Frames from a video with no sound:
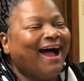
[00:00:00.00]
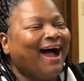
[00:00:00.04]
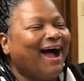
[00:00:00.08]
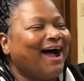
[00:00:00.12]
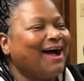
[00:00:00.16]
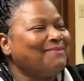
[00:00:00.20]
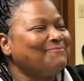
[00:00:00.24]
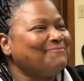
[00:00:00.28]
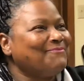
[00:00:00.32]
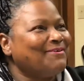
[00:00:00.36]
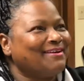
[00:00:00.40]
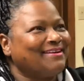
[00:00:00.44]

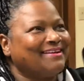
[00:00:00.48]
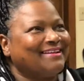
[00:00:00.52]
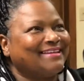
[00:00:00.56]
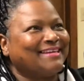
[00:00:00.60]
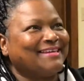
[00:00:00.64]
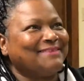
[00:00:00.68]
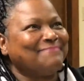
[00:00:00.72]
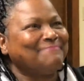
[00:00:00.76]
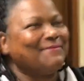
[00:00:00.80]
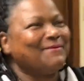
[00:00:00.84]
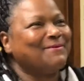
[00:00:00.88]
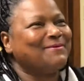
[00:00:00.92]
I'm ready to
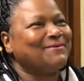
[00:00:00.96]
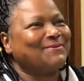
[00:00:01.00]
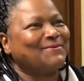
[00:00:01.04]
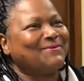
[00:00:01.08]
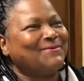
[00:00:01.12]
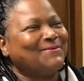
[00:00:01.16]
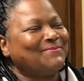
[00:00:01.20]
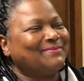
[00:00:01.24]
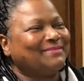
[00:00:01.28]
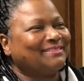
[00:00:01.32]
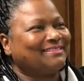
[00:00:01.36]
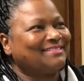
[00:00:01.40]
keep on
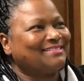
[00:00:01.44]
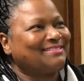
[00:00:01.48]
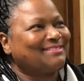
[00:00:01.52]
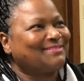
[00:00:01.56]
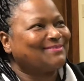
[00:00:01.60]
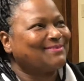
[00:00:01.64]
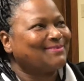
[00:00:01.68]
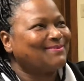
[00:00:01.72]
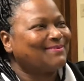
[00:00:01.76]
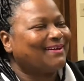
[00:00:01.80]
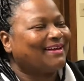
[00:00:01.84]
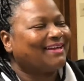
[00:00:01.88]
going with this
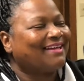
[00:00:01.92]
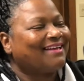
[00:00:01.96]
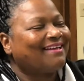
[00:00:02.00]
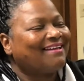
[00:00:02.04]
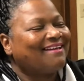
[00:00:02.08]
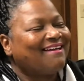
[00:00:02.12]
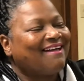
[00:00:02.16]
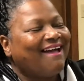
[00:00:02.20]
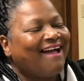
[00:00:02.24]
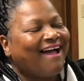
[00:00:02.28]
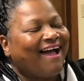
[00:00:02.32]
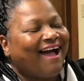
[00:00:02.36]
story.
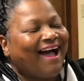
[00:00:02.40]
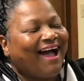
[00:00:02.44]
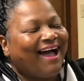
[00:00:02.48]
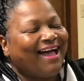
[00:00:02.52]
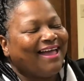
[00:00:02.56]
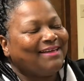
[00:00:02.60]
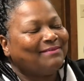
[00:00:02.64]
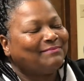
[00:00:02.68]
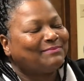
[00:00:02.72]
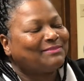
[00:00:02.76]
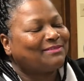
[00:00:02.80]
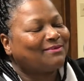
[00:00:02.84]

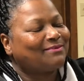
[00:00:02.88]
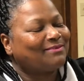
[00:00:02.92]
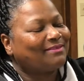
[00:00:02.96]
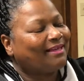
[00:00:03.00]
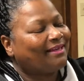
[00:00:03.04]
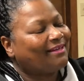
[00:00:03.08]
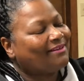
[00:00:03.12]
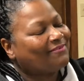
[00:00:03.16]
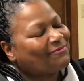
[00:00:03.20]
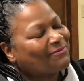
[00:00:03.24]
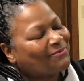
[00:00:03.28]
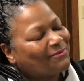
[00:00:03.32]
I am so
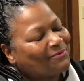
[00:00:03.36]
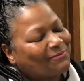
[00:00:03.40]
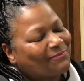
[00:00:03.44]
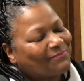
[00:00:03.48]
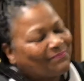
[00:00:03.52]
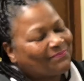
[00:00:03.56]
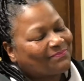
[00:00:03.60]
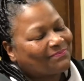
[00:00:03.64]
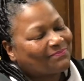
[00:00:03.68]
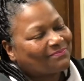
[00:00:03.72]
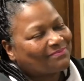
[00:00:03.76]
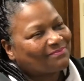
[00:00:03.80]
thankful.
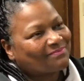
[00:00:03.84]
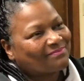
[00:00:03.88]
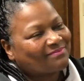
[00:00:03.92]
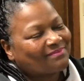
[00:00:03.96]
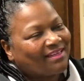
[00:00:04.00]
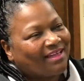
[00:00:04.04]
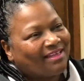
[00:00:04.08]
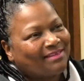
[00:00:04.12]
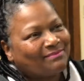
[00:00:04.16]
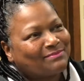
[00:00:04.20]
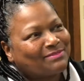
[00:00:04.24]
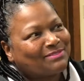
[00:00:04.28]

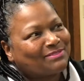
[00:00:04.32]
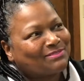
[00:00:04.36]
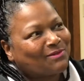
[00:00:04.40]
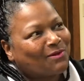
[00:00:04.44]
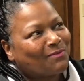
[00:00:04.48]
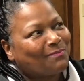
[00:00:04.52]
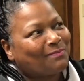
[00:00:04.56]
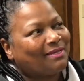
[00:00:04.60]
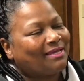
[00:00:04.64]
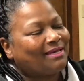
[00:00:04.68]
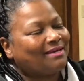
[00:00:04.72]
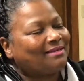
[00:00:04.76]
I am
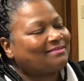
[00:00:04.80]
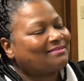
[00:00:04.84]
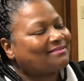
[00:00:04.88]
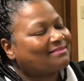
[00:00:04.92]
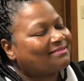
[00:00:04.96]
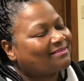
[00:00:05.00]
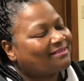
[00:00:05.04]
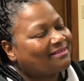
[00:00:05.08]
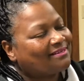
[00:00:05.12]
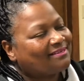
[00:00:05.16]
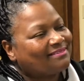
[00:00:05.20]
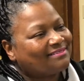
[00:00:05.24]
so
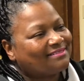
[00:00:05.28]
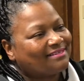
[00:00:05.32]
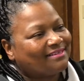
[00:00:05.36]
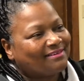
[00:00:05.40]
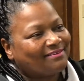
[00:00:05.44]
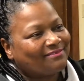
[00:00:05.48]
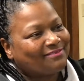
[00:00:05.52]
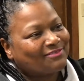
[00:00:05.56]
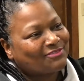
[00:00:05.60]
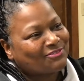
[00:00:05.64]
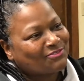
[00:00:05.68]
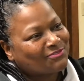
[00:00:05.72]
blessed to
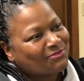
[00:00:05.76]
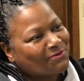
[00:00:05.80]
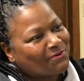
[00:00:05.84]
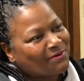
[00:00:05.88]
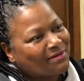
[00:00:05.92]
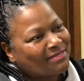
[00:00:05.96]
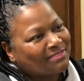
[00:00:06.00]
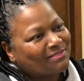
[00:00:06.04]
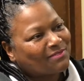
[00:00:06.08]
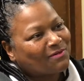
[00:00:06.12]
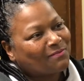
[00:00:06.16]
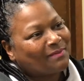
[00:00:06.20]
hear this
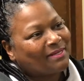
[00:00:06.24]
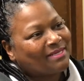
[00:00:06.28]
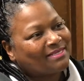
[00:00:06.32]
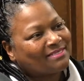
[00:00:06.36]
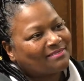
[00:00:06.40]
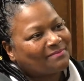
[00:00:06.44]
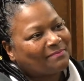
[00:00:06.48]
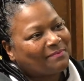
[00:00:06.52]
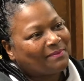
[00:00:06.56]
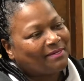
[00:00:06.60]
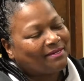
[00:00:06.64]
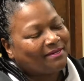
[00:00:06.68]
story. So
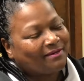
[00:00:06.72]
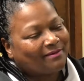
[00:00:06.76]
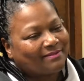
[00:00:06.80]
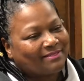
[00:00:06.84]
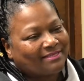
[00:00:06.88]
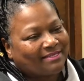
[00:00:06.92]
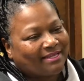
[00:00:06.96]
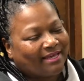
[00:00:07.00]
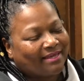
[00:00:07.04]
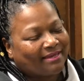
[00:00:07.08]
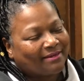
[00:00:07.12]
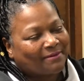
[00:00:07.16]
blessed to be here
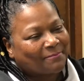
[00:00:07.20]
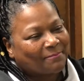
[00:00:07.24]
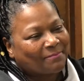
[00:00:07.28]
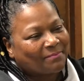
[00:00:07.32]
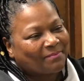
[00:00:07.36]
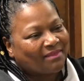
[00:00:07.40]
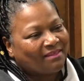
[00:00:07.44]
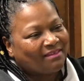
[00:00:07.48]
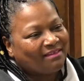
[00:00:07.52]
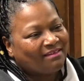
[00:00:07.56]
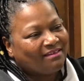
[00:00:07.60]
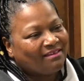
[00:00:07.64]
today.
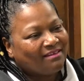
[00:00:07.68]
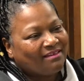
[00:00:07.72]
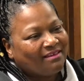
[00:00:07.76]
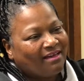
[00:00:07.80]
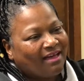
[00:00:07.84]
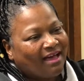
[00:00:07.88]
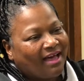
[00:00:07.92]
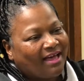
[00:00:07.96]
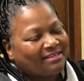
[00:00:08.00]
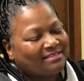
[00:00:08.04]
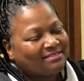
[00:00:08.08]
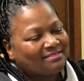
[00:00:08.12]

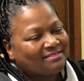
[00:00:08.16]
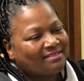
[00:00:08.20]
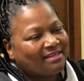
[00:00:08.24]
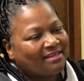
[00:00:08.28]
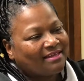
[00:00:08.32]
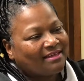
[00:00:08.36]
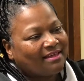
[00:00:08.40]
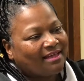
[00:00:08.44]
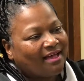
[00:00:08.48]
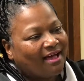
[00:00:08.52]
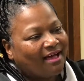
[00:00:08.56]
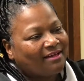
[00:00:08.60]
I just
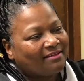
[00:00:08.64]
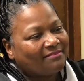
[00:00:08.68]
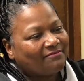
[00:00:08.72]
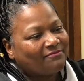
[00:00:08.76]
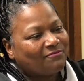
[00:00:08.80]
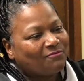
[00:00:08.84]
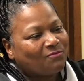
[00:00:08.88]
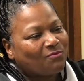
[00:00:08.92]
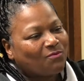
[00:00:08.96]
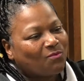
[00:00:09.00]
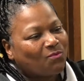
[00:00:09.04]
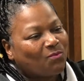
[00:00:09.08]
thank God
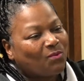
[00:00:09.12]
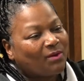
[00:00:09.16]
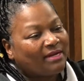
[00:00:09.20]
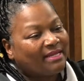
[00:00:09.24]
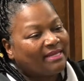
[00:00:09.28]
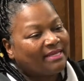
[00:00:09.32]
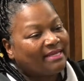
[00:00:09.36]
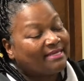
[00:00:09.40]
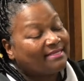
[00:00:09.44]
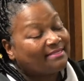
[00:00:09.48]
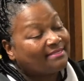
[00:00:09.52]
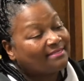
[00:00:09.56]
for what
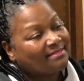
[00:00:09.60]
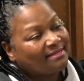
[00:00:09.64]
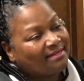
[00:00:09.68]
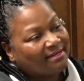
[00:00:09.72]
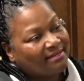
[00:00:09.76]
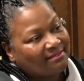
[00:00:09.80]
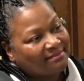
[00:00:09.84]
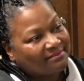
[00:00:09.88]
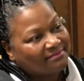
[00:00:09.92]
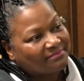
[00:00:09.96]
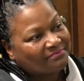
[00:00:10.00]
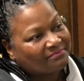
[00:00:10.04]
he has
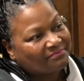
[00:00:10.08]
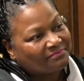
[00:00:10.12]
done.